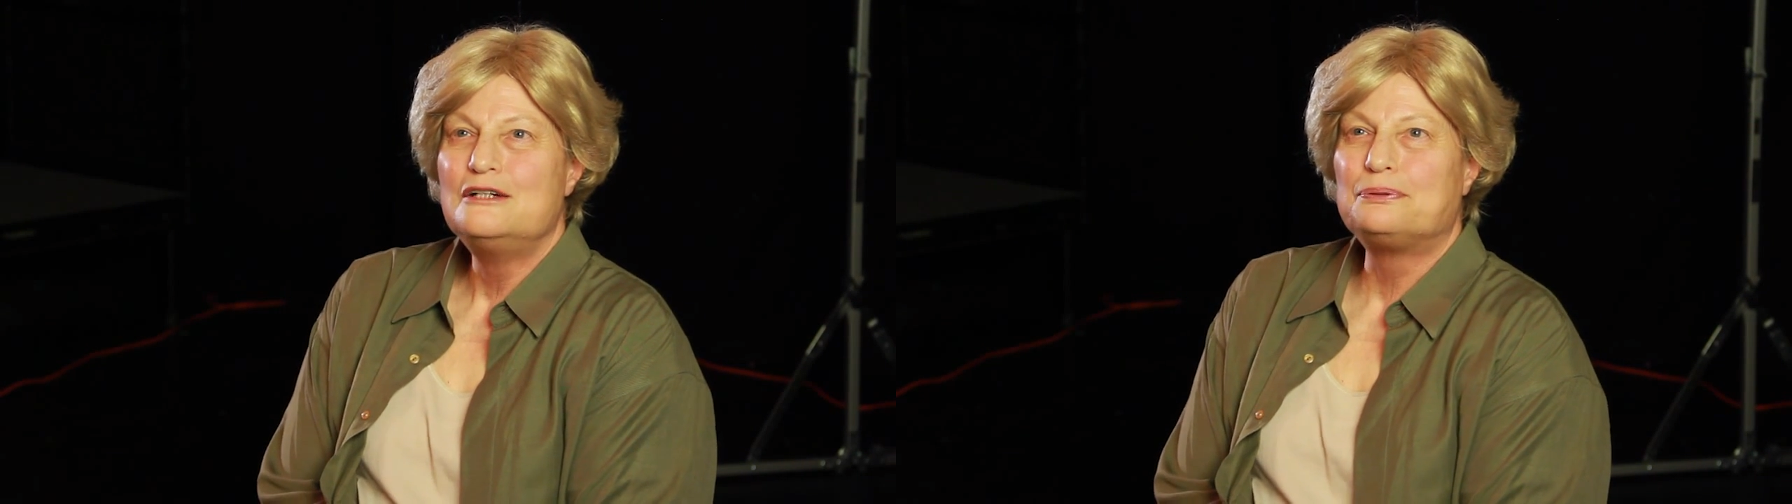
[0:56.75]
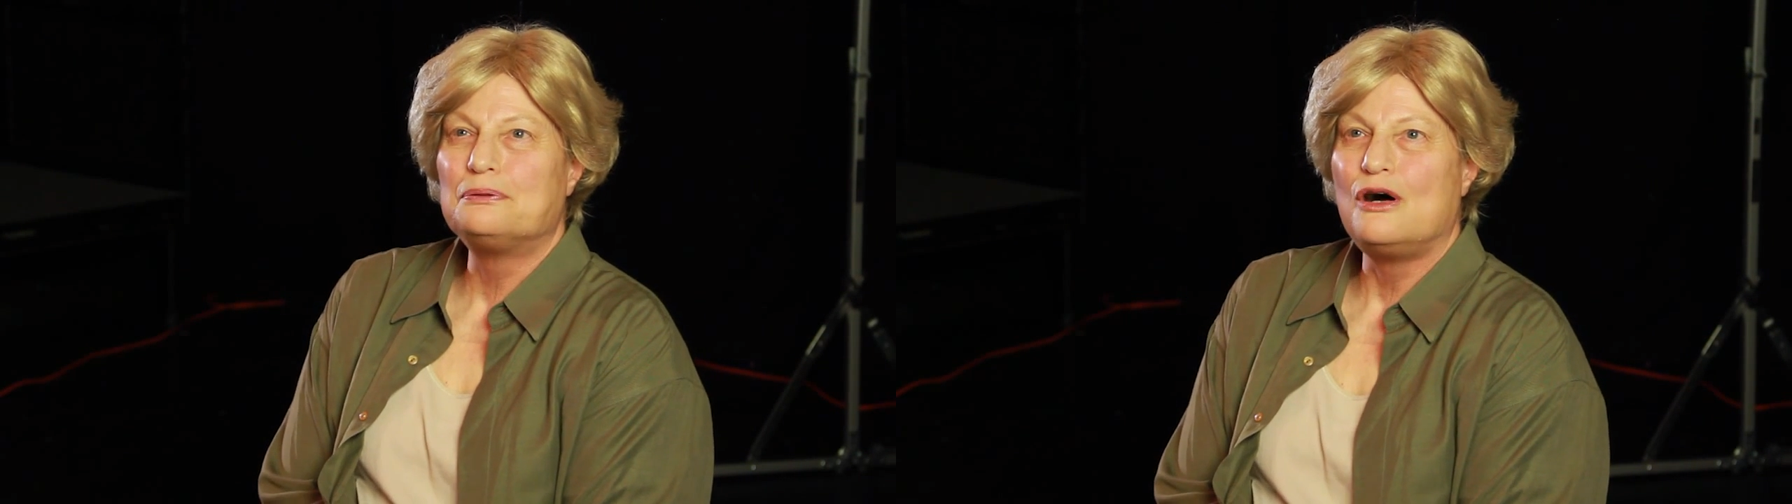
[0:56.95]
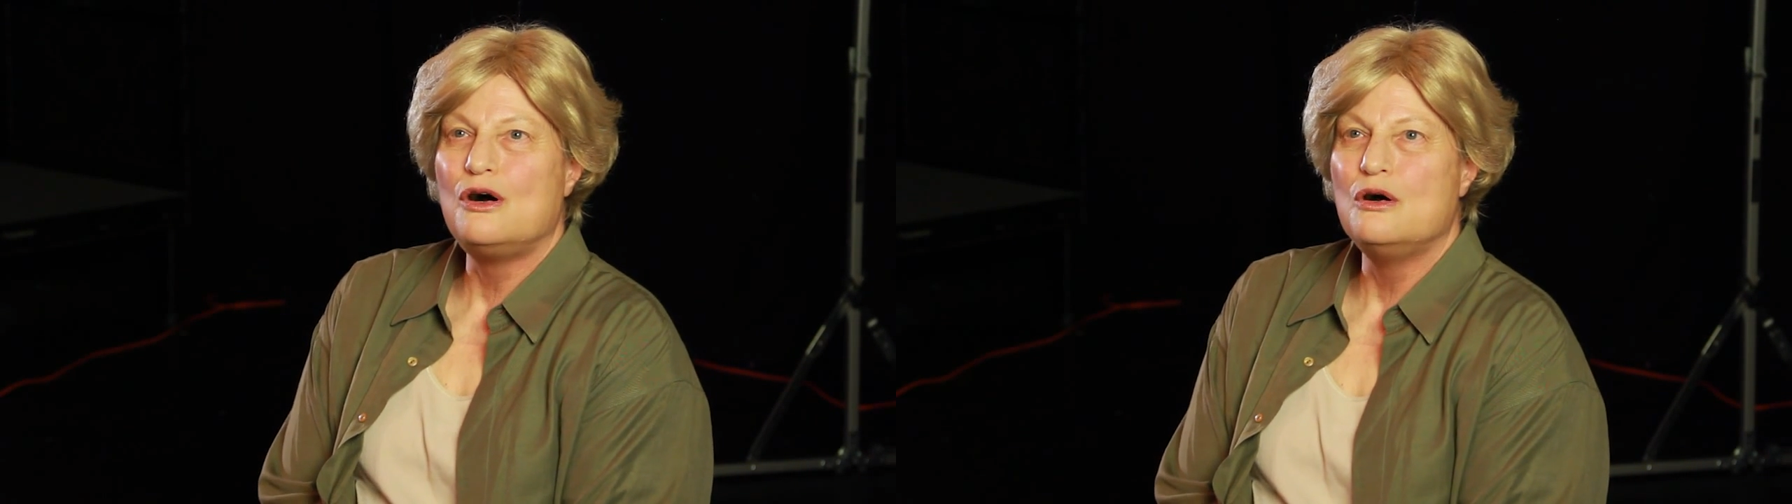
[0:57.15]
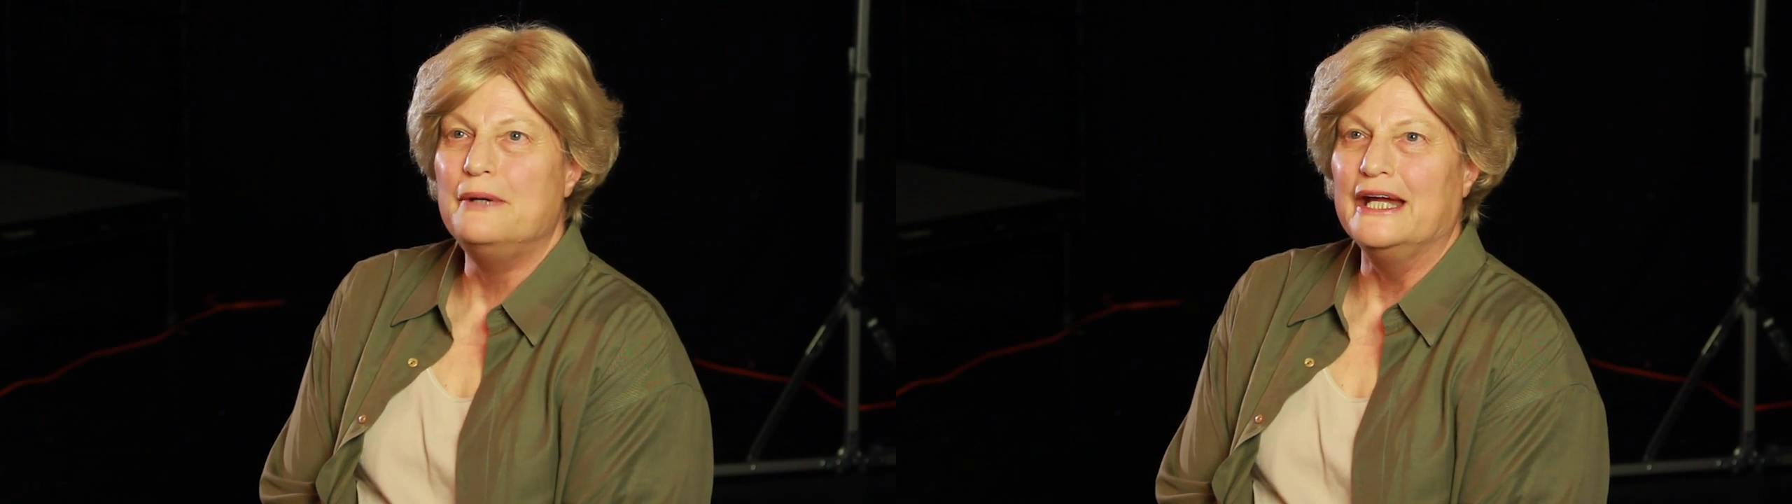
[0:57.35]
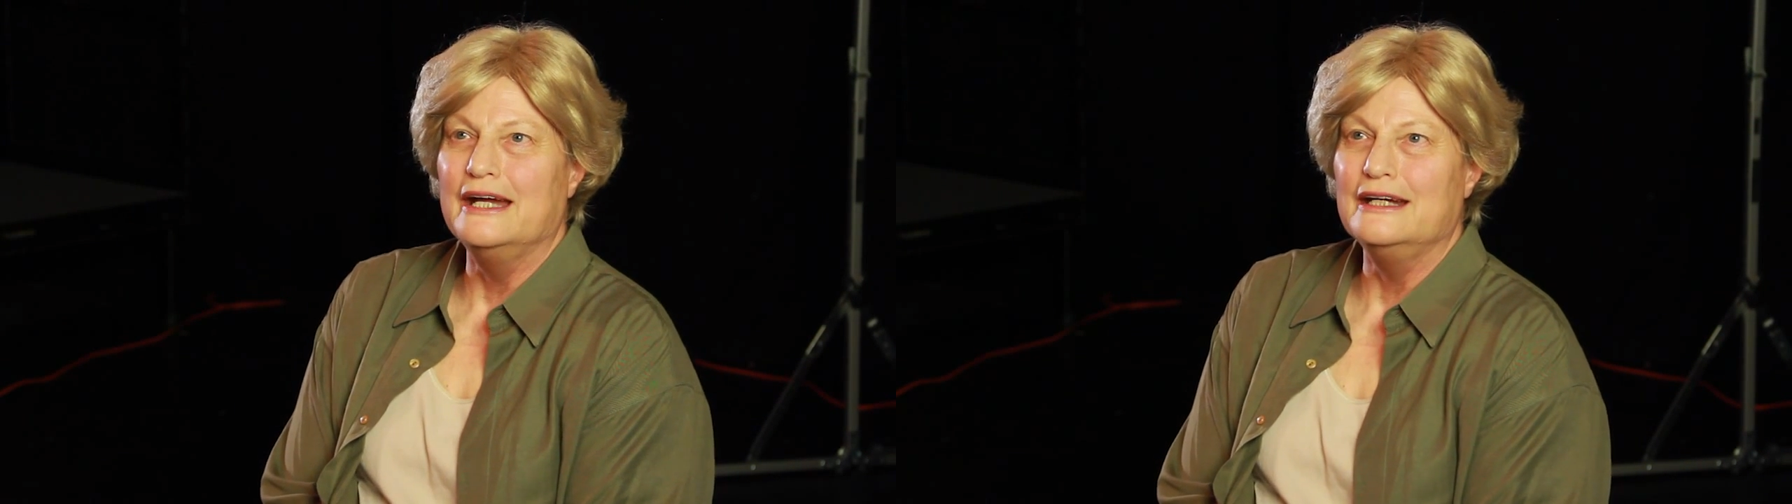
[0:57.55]

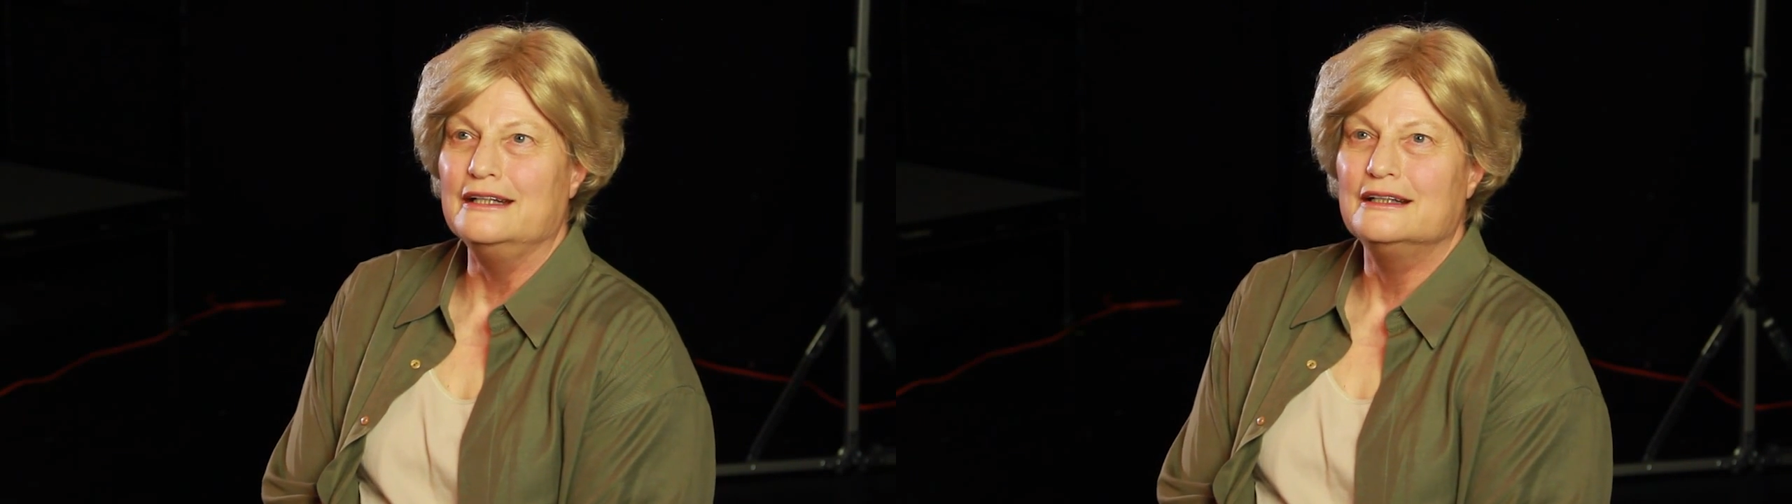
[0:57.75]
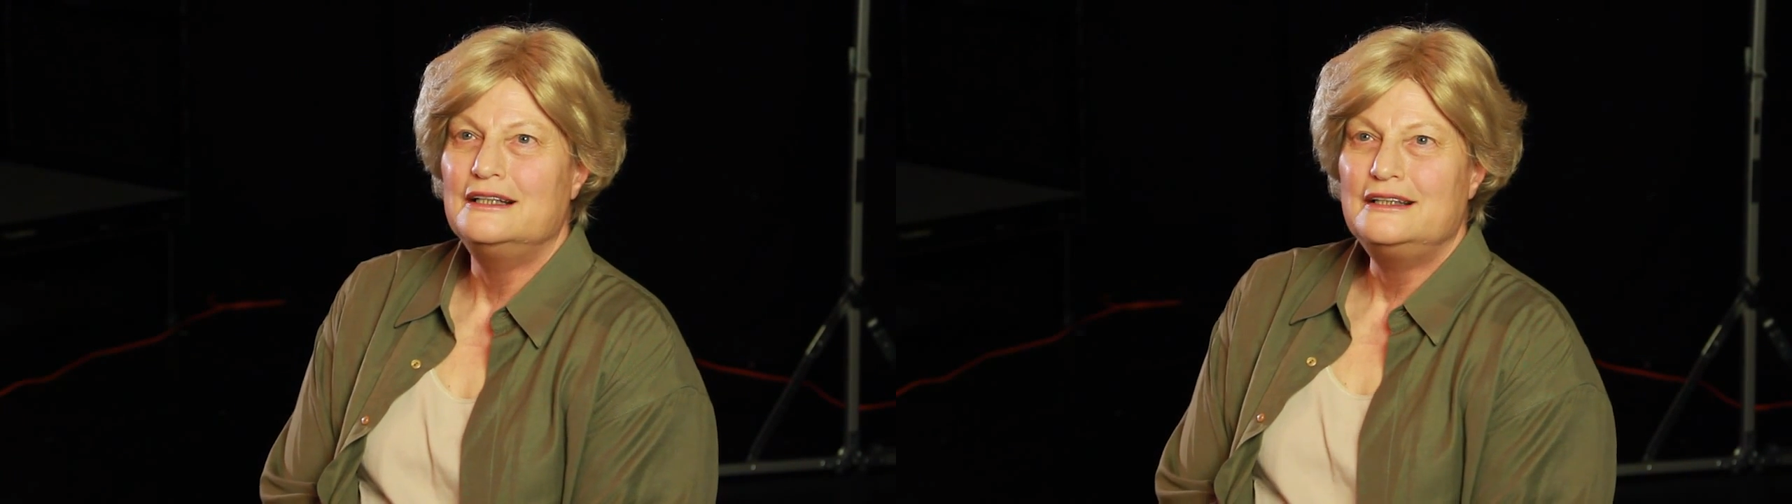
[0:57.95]
probing,